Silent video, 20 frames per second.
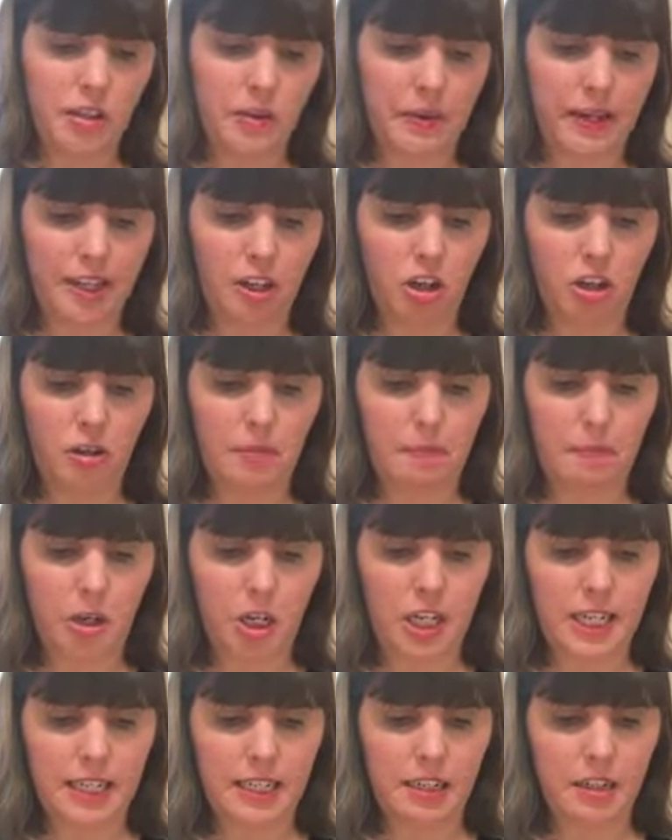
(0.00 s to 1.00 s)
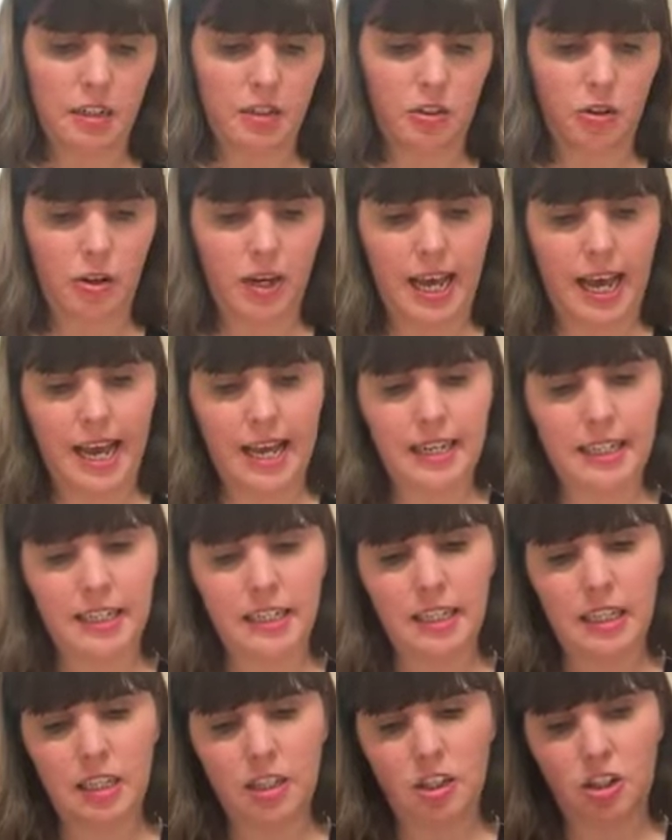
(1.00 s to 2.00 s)
So I could put it sort of
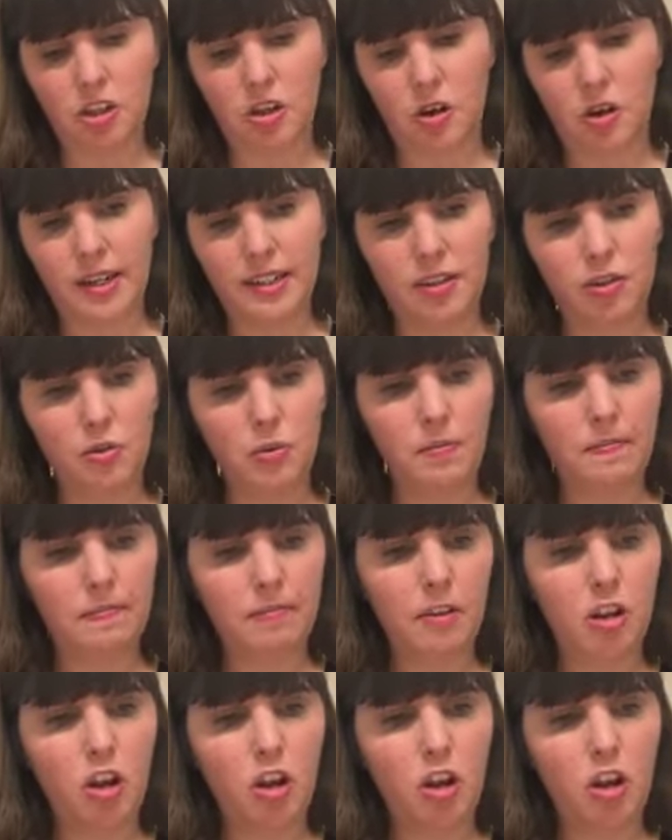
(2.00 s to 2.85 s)
under the title,